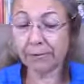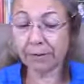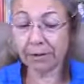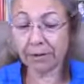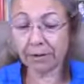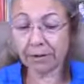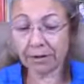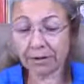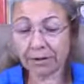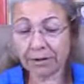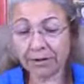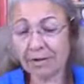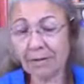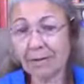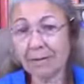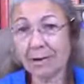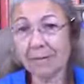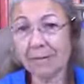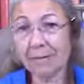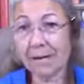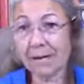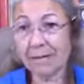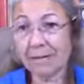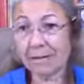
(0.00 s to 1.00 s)
all our C
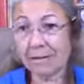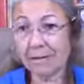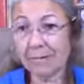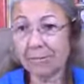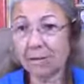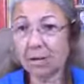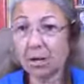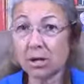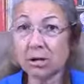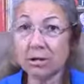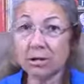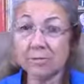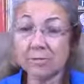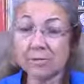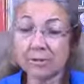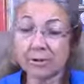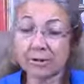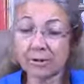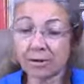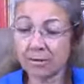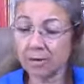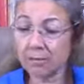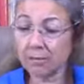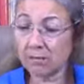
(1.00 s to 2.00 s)
M S M dogs, but
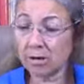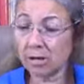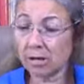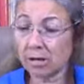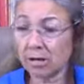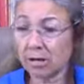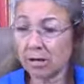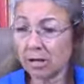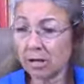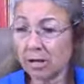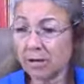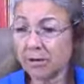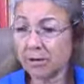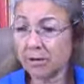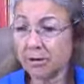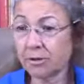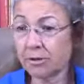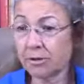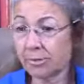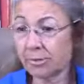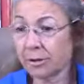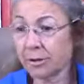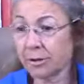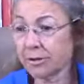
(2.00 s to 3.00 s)
also uh,
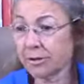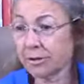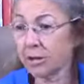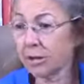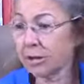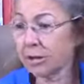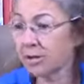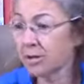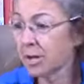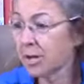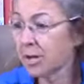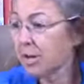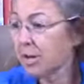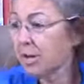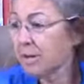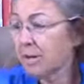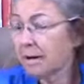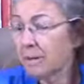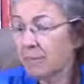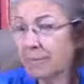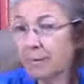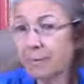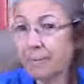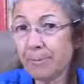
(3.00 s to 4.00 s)
osteoarthritis dogs.
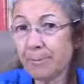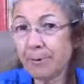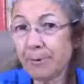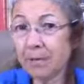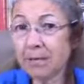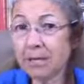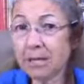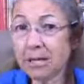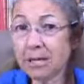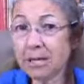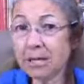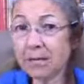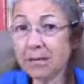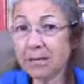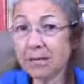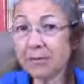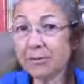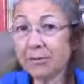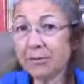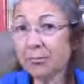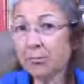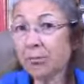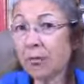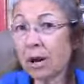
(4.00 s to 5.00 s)
People can take it
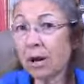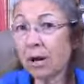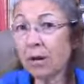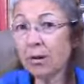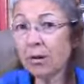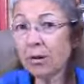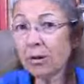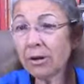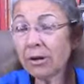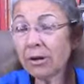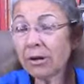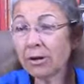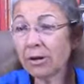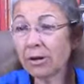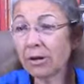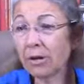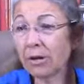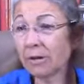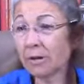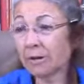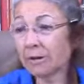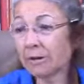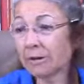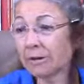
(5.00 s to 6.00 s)
as well.
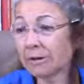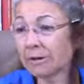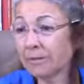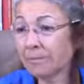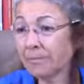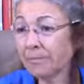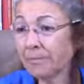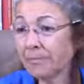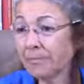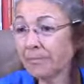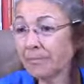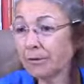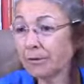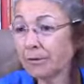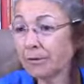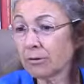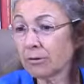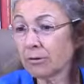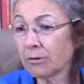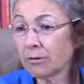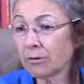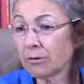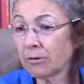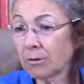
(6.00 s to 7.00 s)
Um,
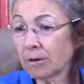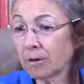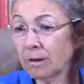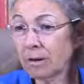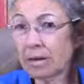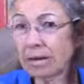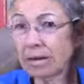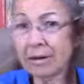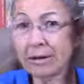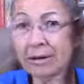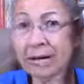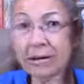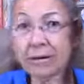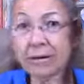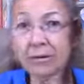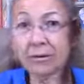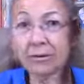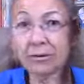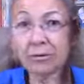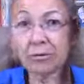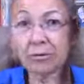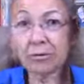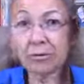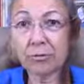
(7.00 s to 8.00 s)
so I
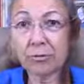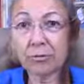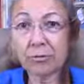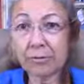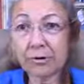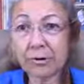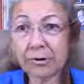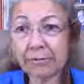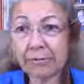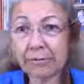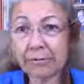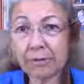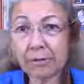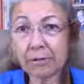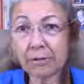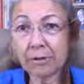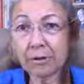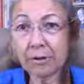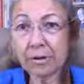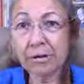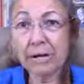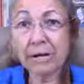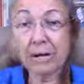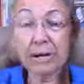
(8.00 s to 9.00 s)
actually ordered enough for
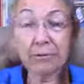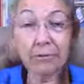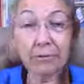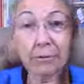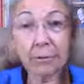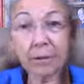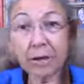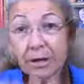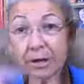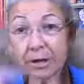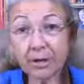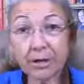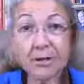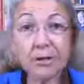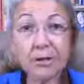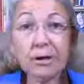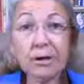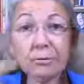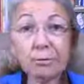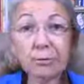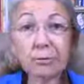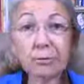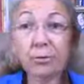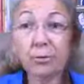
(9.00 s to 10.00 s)
everybody in this
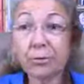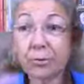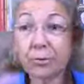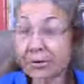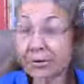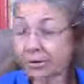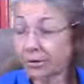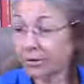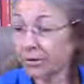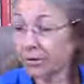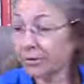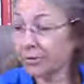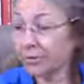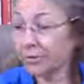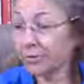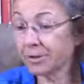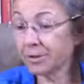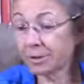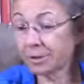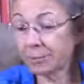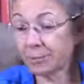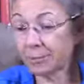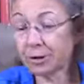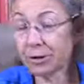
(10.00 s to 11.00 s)
household to start using
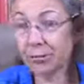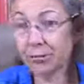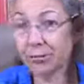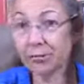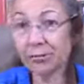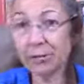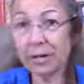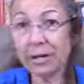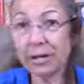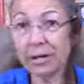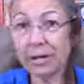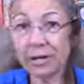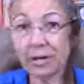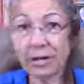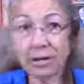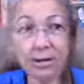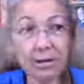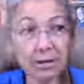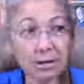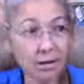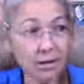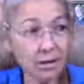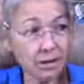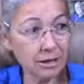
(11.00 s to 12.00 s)
it. We, tr we did
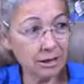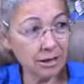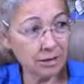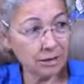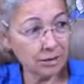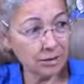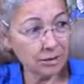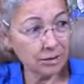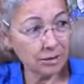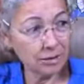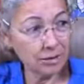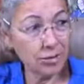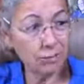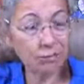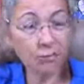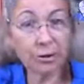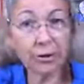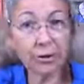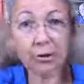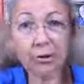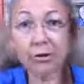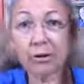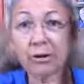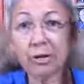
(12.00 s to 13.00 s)
a uh,
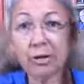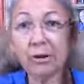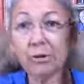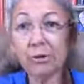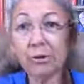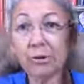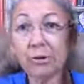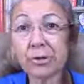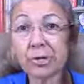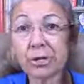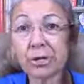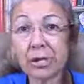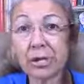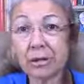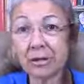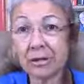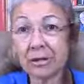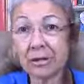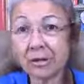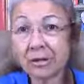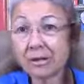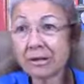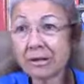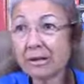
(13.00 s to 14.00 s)
two-month trial with
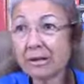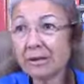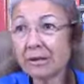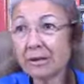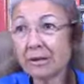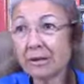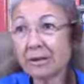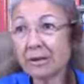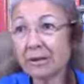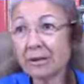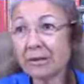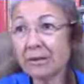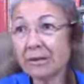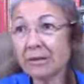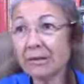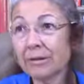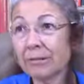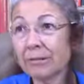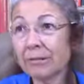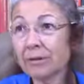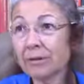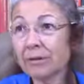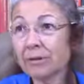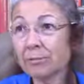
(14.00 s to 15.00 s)
Shayna,
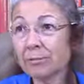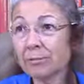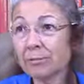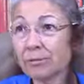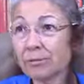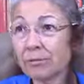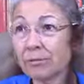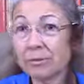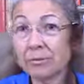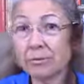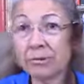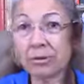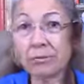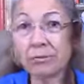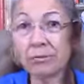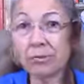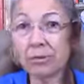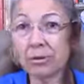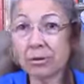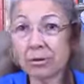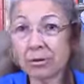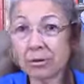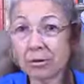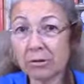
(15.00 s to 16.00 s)
and the results
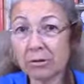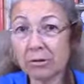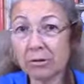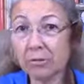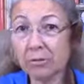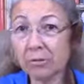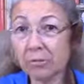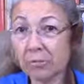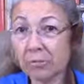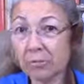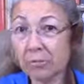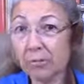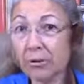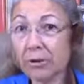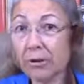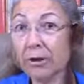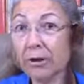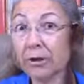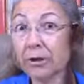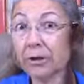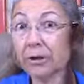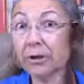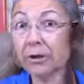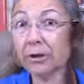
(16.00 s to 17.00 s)
were
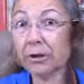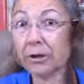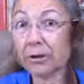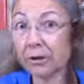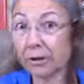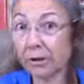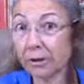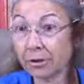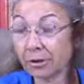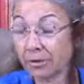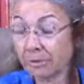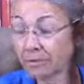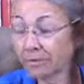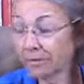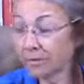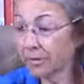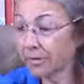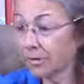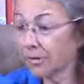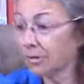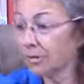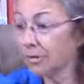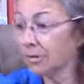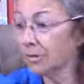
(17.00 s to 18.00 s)
really good.
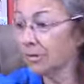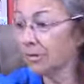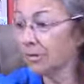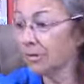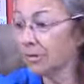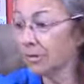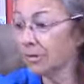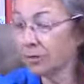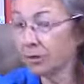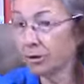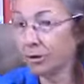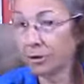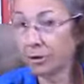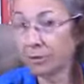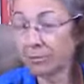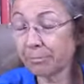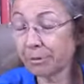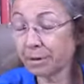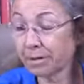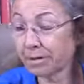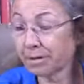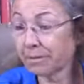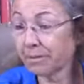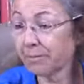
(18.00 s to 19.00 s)
Very impressive. Really
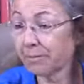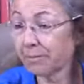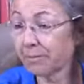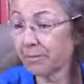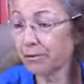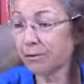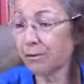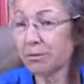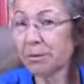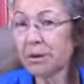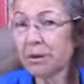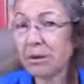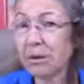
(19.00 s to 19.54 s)
impressive. So